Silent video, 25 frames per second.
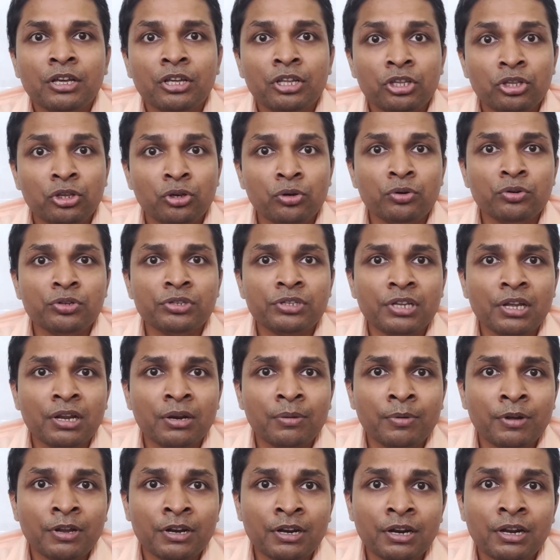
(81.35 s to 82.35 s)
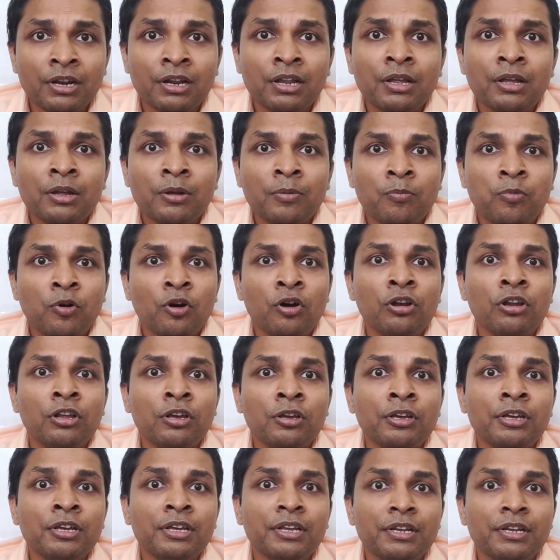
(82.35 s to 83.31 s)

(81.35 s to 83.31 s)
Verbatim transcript: your server falling